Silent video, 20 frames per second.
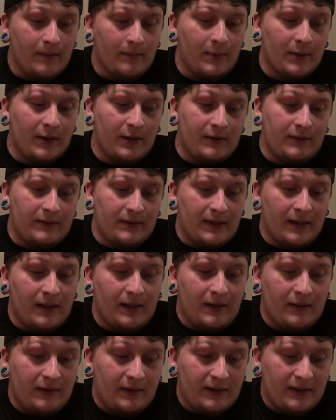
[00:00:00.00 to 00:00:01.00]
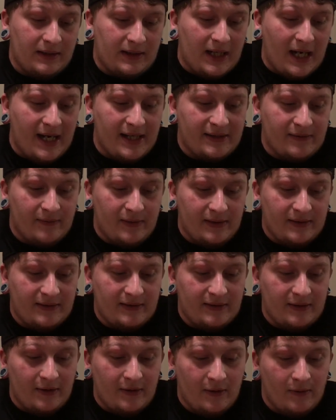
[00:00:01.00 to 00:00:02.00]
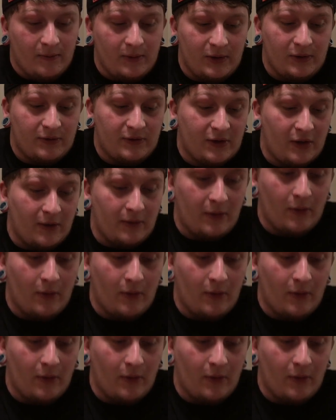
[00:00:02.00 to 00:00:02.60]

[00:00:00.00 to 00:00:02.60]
But the Geyserus, you know, when you start